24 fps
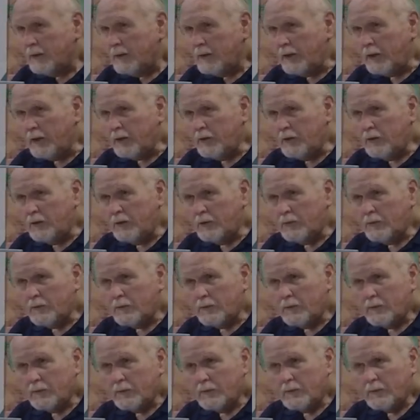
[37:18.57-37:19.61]
You
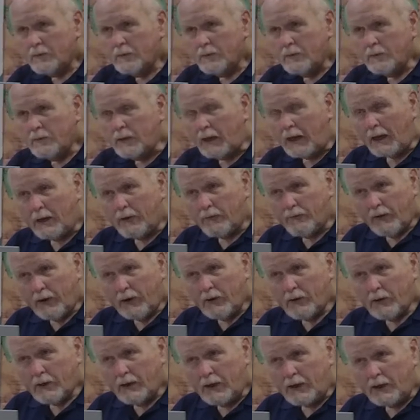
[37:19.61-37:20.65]
know, a lot of
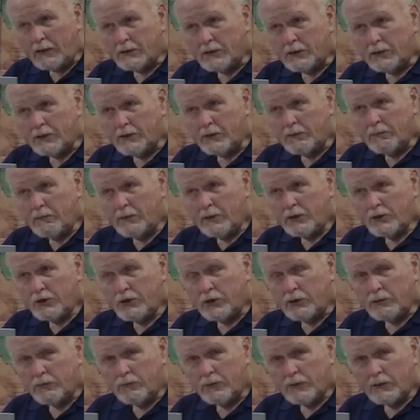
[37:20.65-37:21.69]
our guys at the
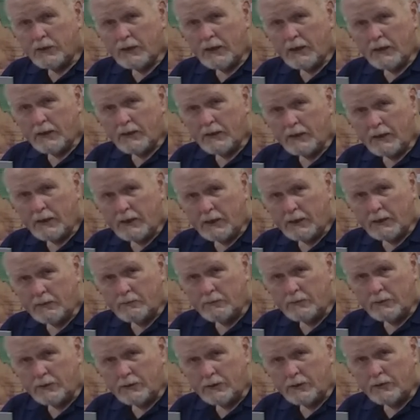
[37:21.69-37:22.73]
mission, when they
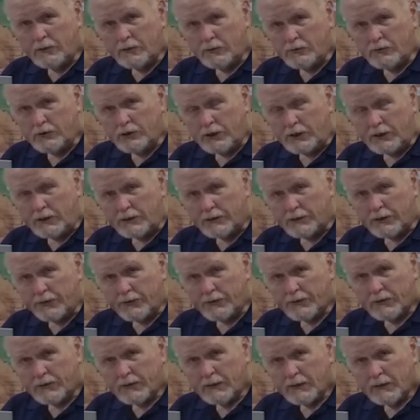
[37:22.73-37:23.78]
come to know
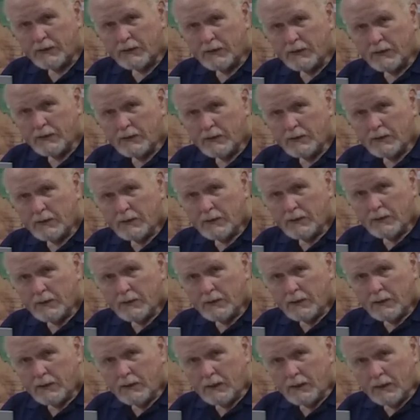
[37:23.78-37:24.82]
Jesus,
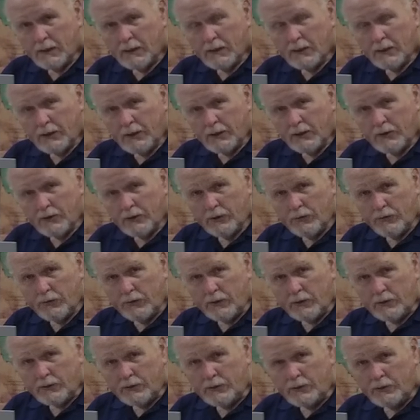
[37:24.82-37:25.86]
you know,
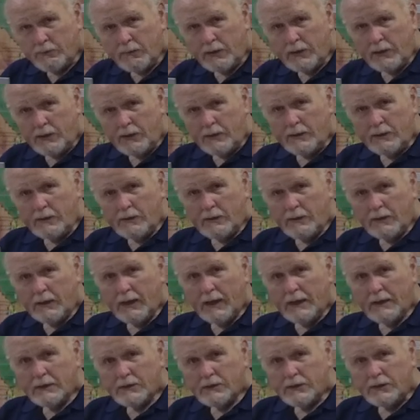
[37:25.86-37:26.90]
that to me,
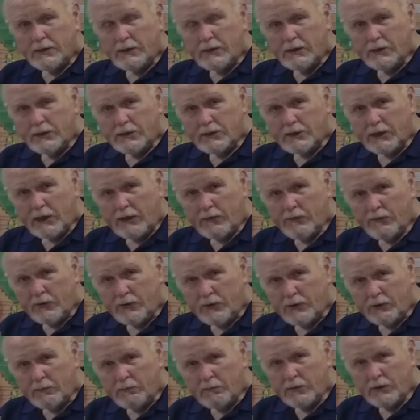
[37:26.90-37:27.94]
guys that get saved
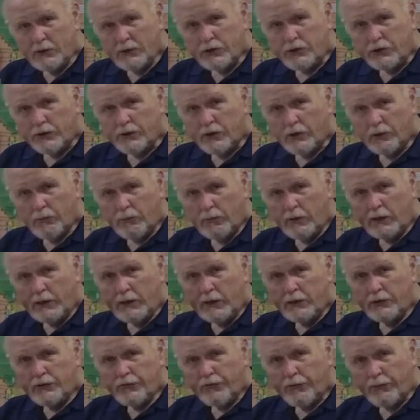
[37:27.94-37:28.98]
at the mission are one
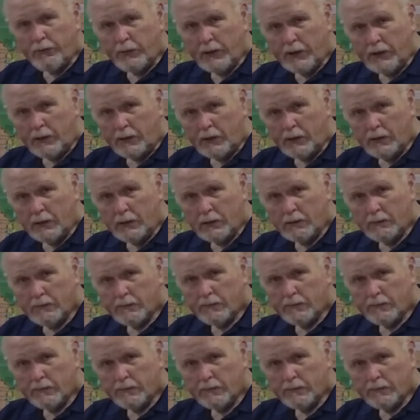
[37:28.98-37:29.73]
inch from hell.